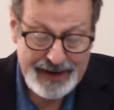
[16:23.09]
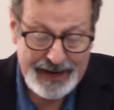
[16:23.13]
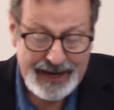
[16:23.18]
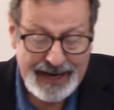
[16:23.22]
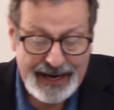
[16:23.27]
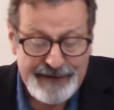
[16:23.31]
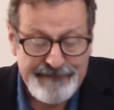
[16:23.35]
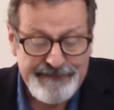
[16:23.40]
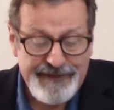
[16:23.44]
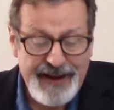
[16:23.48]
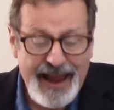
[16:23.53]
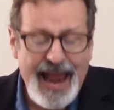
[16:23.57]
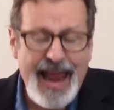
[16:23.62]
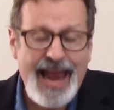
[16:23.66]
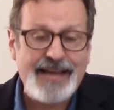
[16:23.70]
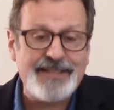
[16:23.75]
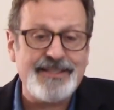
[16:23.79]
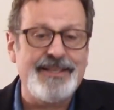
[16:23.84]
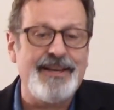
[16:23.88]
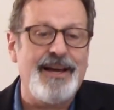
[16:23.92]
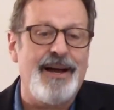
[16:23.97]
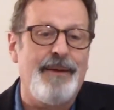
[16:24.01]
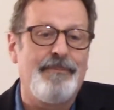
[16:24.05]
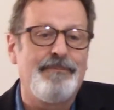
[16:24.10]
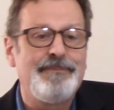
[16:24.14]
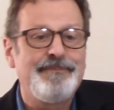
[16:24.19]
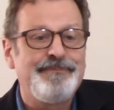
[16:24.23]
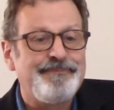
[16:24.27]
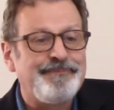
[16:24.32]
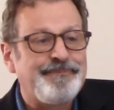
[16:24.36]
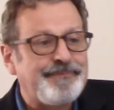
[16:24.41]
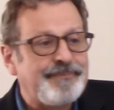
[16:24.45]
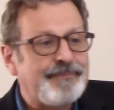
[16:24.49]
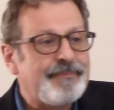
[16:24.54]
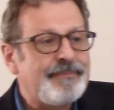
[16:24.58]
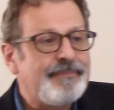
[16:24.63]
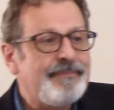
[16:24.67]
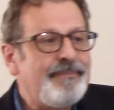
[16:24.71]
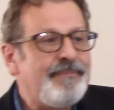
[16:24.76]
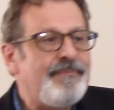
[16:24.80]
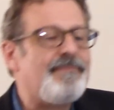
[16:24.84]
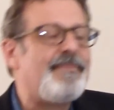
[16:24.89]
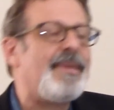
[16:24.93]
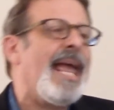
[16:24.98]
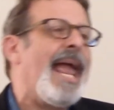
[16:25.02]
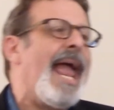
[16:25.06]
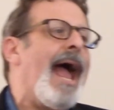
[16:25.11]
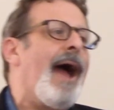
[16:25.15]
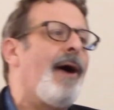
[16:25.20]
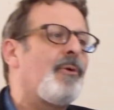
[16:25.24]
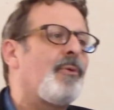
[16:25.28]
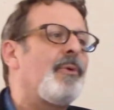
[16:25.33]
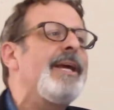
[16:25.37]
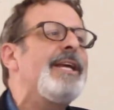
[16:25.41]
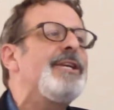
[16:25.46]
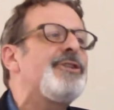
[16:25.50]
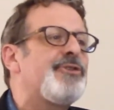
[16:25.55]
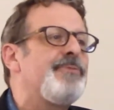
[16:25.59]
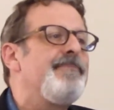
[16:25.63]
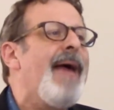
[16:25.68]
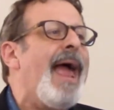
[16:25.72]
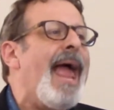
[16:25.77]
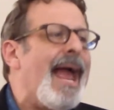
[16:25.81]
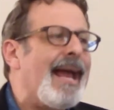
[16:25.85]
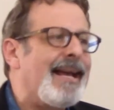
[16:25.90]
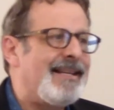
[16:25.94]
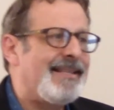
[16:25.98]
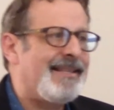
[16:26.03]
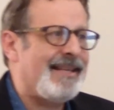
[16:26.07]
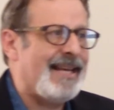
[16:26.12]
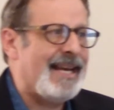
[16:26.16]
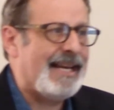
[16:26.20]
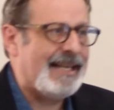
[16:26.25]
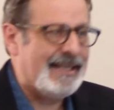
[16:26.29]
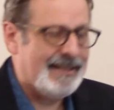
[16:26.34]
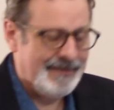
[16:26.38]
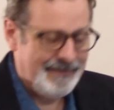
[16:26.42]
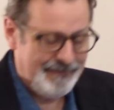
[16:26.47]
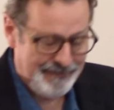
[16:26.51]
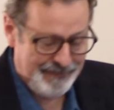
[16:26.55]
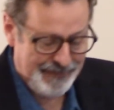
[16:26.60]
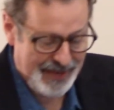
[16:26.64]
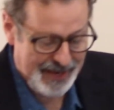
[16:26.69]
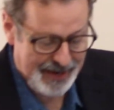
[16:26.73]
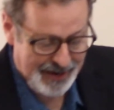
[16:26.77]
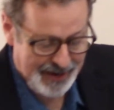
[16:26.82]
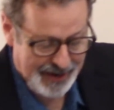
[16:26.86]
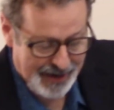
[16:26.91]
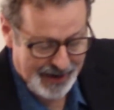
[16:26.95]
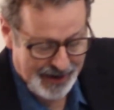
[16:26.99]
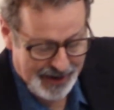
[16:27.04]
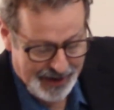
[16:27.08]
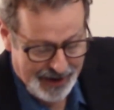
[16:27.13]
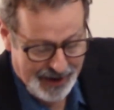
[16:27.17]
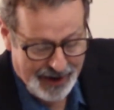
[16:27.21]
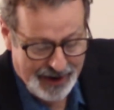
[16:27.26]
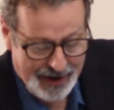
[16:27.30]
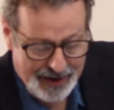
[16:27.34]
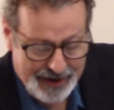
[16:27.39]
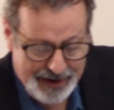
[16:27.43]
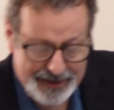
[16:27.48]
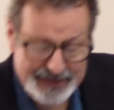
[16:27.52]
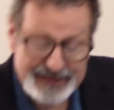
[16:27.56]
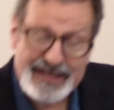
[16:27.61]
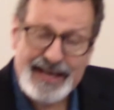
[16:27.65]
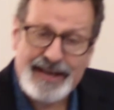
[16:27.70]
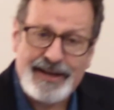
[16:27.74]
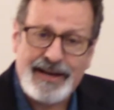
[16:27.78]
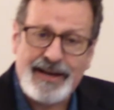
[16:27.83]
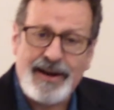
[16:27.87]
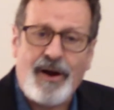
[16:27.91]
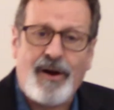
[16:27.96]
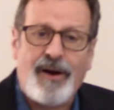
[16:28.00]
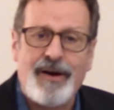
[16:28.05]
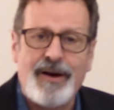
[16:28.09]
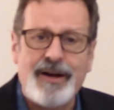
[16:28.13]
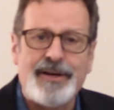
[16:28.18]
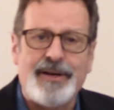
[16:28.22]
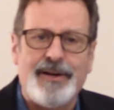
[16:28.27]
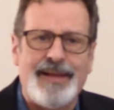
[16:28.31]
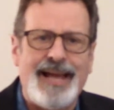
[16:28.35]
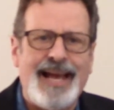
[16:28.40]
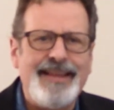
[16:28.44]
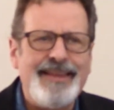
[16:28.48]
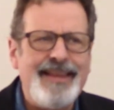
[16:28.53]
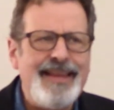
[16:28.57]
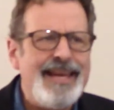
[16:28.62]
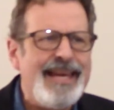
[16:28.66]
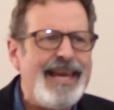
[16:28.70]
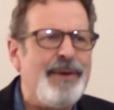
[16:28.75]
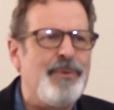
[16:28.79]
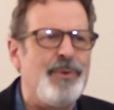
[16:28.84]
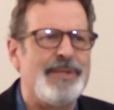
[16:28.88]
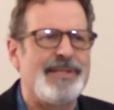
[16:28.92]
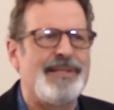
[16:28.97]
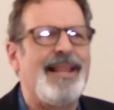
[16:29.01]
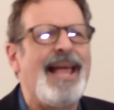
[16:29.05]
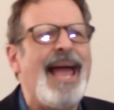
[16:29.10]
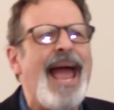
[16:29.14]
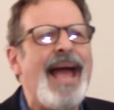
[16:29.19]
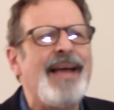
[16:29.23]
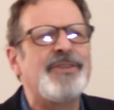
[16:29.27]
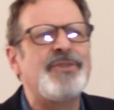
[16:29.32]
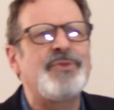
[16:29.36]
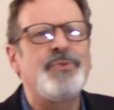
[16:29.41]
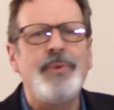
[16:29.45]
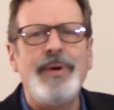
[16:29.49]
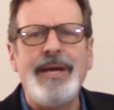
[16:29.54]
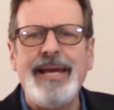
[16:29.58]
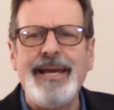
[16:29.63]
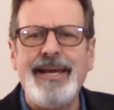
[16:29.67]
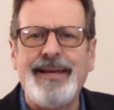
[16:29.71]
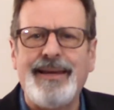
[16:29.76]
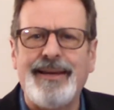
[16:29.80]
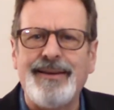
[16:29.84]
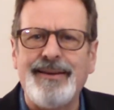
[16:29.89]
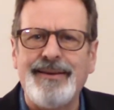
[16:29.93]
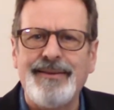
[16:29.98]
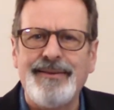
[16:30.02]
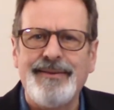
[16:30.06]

In fact, um, Outreach Magazine uh, did an article, I think it was last week